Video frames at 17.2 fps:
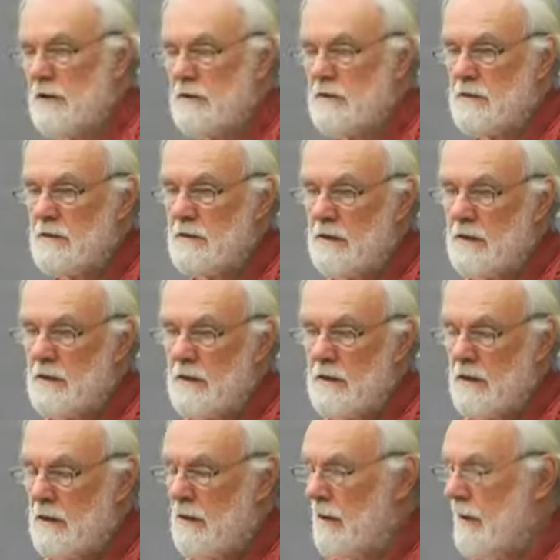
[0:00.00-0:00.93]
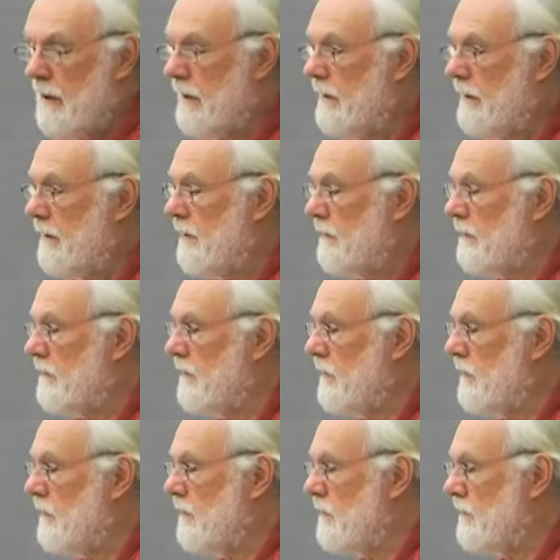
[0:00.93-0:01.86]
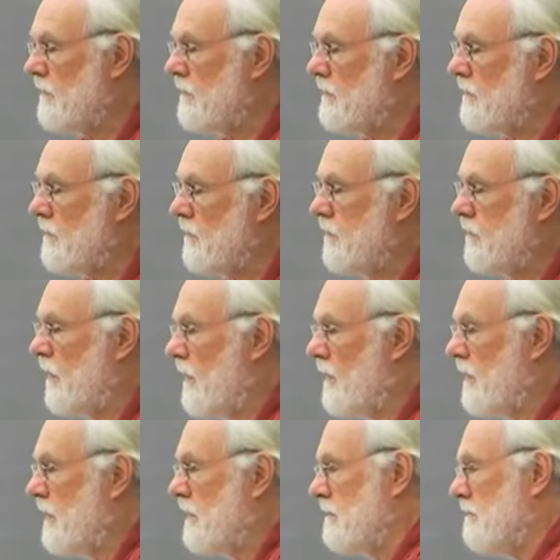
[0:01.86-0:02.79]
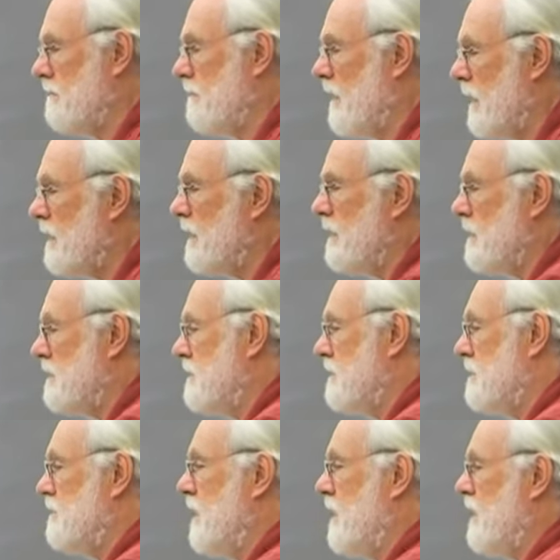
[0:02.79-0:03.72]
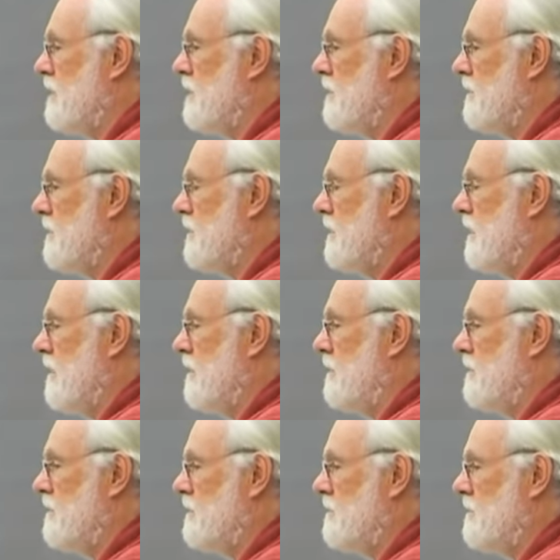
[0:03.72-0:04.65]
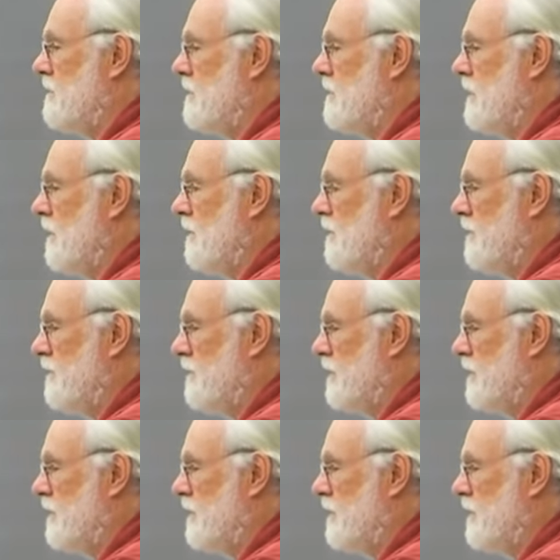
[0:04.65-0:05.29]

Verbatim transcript: these uh, throwing money into the market with no, with no